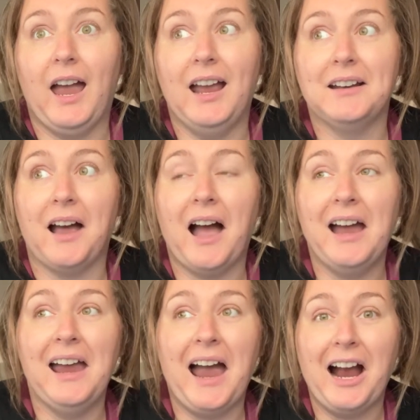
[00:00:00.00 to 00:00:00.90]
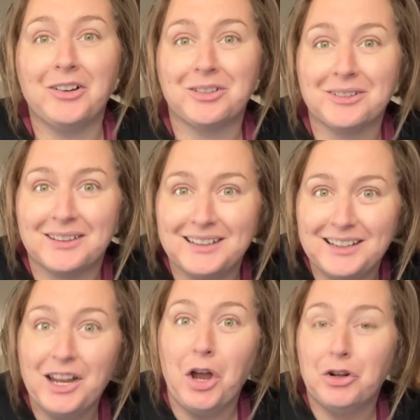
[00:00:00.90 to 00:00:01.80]
And I
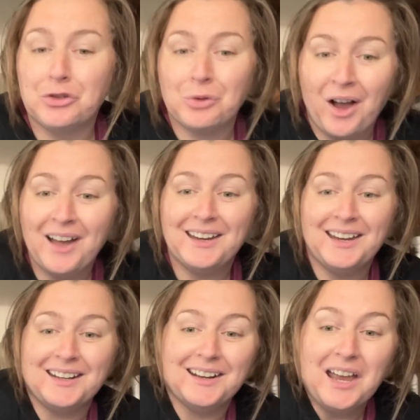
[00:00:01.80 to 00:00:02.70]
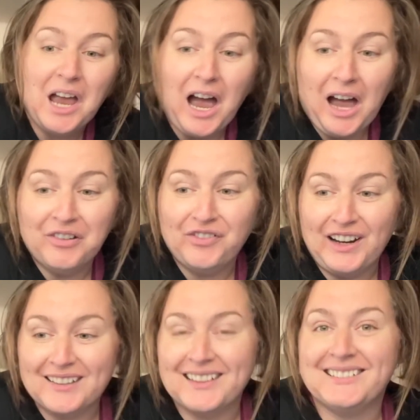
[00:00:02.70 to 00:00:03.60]
actually draw in a
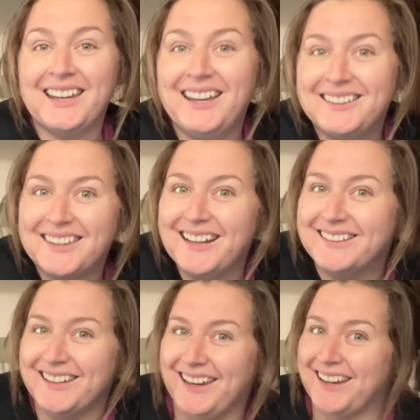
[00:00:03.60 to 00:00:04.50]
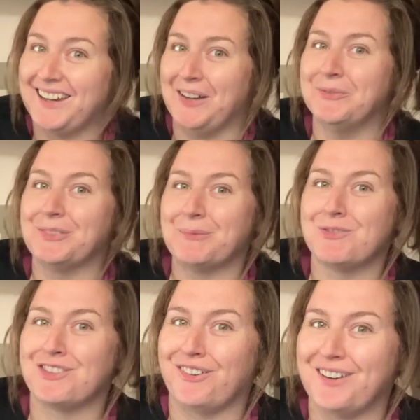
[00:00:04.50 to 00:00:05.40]
fairly decent income from
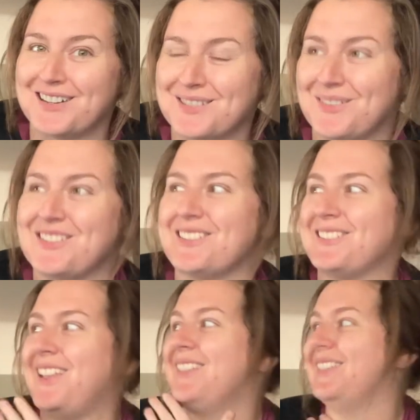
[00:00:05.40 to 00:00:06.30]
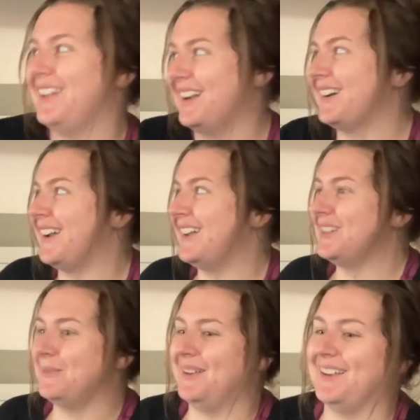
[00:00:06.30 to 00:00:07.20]
shorts, which is
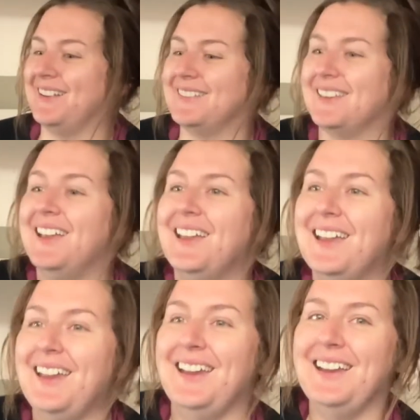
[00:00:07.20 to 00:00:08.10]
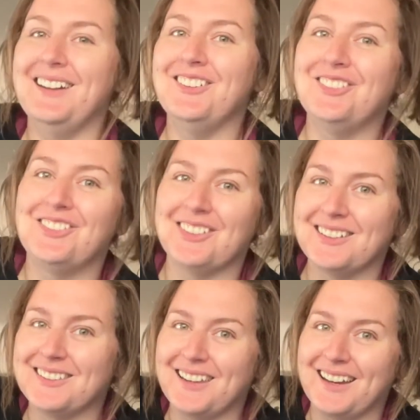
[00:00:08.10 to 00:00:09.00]
hilarious because it is
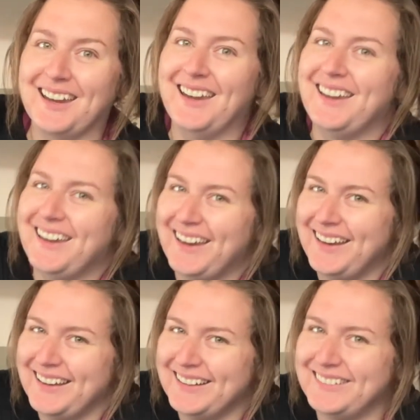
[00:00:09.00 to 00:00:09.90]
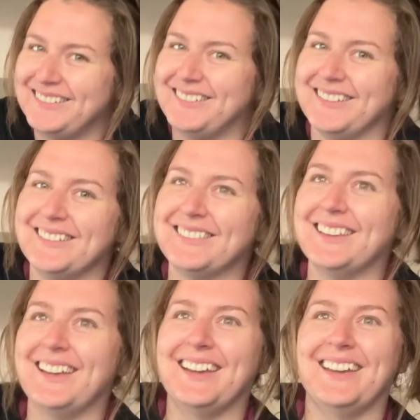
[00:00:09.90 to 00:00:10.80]
just like, it's just
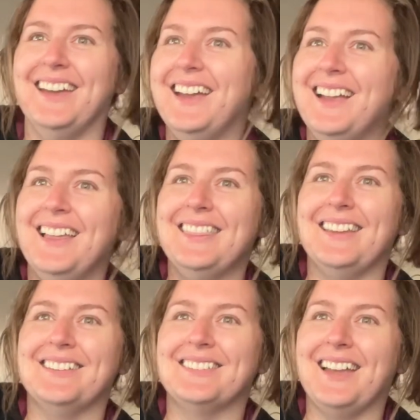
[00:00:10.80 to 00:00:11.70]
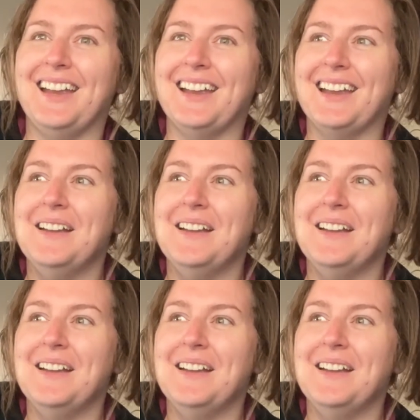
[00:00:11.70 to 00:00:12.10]
like this, like,